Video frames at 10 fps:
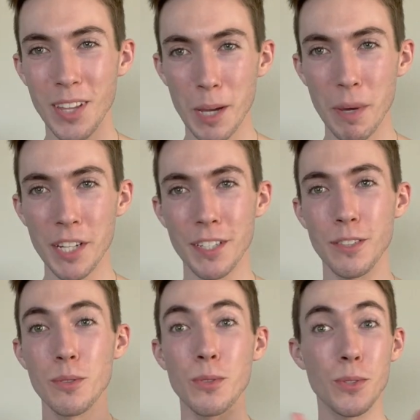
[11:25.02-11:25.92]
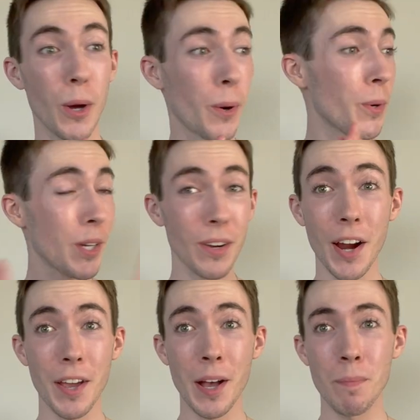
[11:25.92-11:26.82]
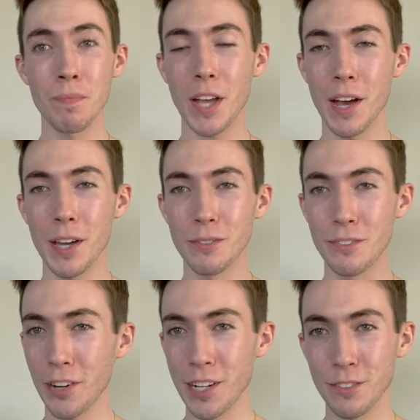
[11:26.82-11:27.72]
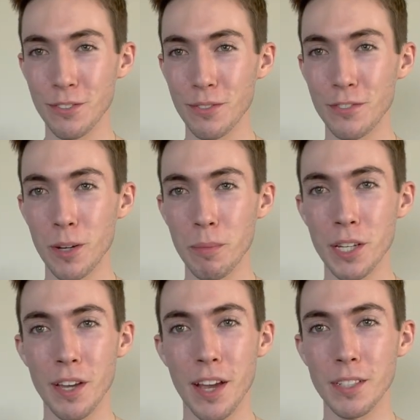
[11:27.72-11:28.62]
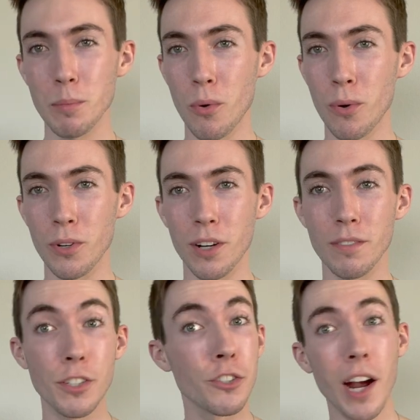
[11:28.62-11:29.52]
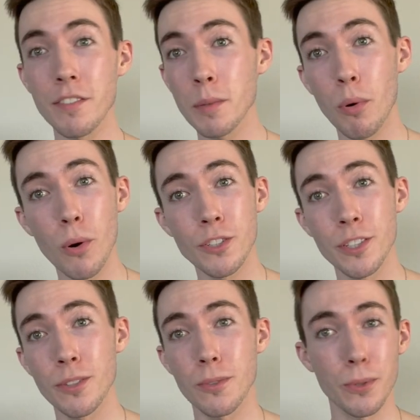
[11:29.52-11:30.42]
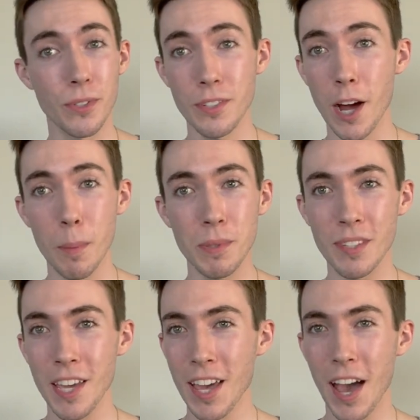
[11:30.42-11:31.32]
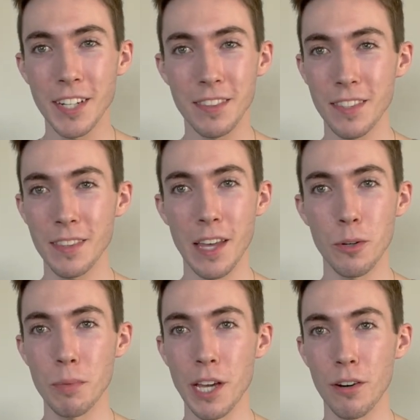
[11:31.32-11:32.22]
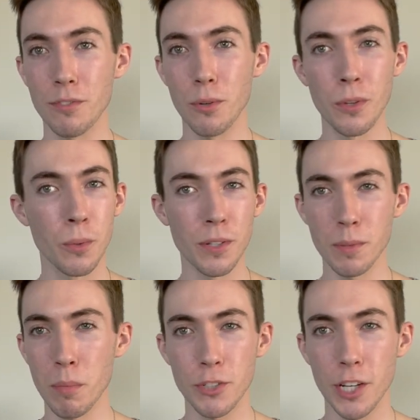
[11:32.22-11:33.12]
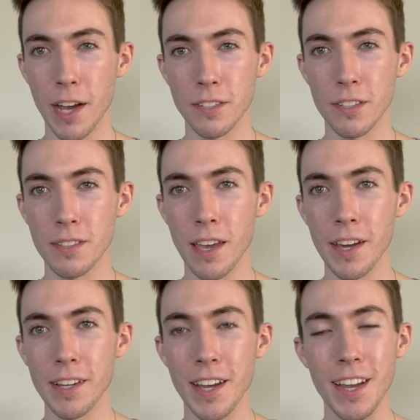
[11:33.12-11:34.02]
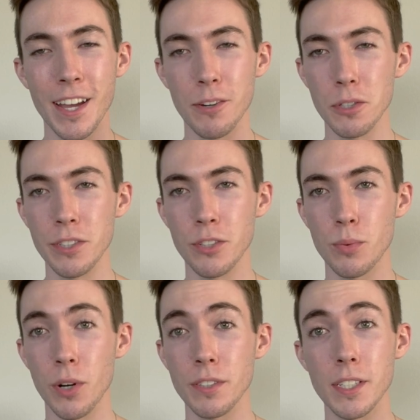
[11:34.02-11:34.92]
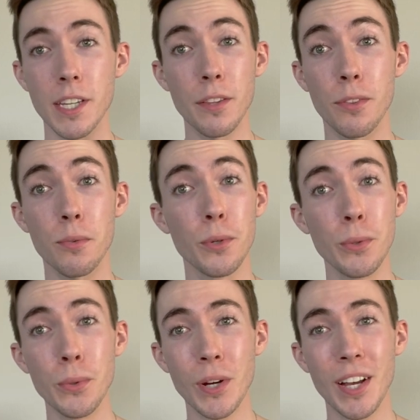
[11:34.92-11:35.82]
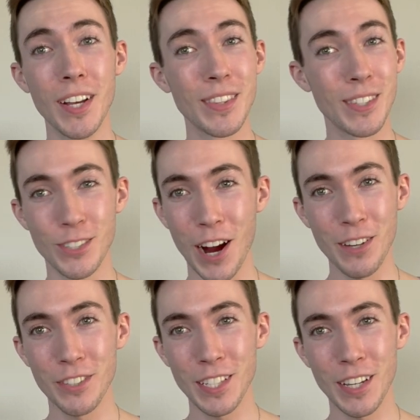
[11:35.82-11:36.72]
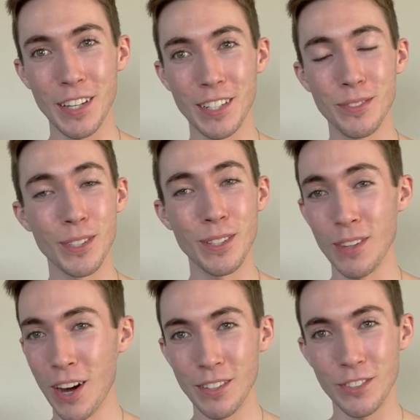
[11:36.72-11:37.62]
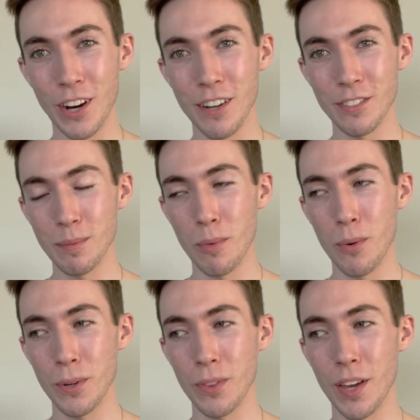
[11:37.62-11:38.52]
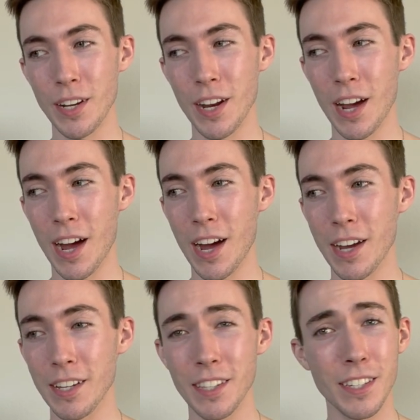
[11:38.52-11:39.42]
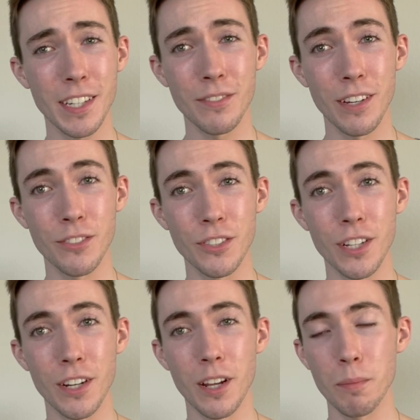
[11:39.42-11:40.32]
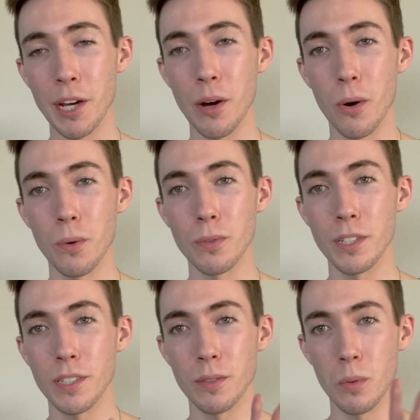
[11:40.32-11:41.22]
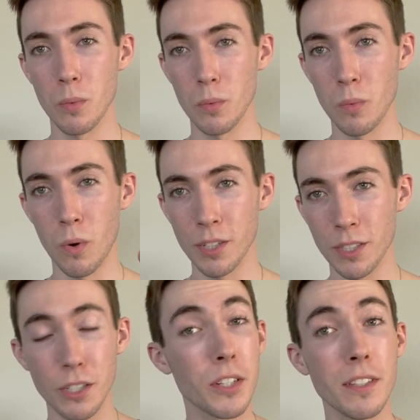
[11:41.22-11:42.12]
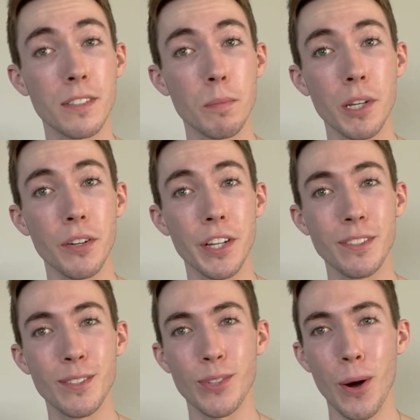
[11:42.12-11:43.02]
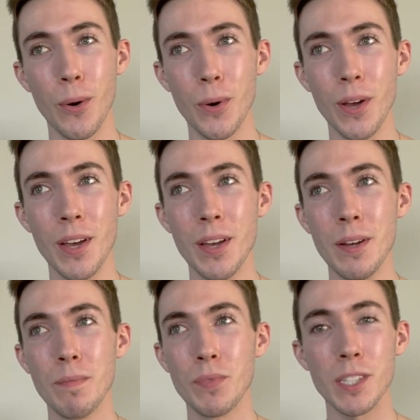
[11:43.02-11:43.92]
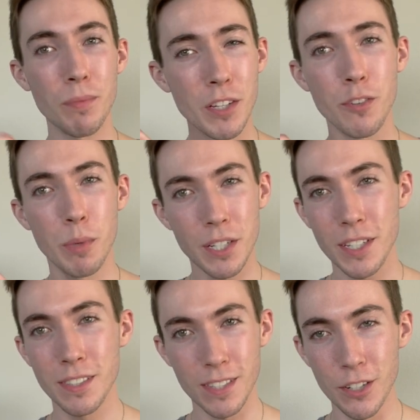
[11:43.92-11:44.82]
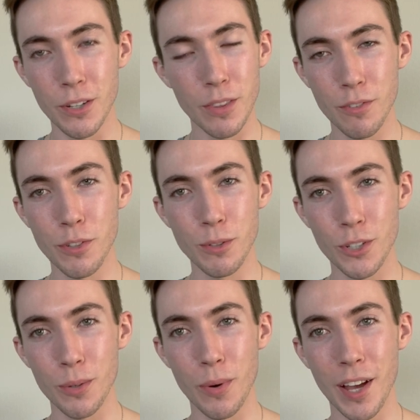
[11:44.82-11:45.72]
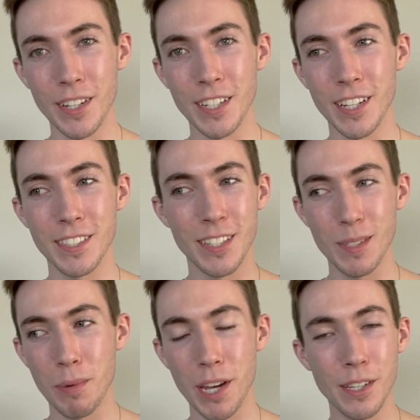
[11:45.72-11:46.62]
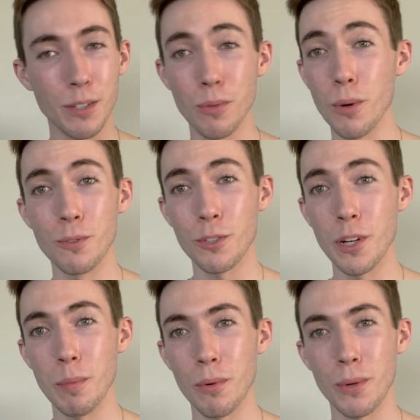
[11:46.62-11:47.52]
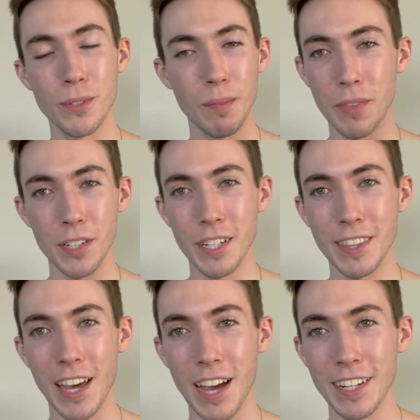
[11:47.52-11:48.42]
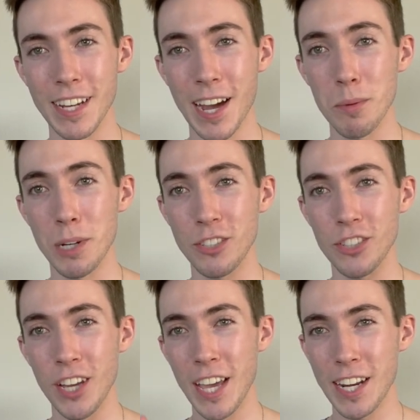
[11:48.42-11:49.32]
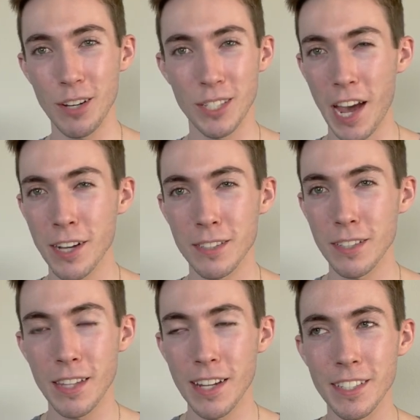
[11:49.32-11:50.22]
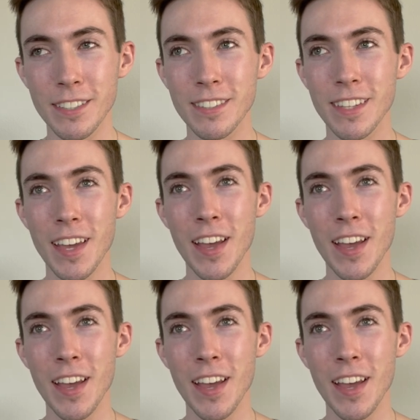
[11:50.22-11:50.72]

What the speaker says: Made it. So here I am. I refrained from filming any more of the driving portions or stops. I didn't think that would be helpful. There wasn't much I had to say. I really just wanted to get through the driving, and it was a lot of driving, more than I think have ever done on my own in one condensed period. So something for me to consider in the future when anticipating a road trip or something like that, and how much and how taxing that is.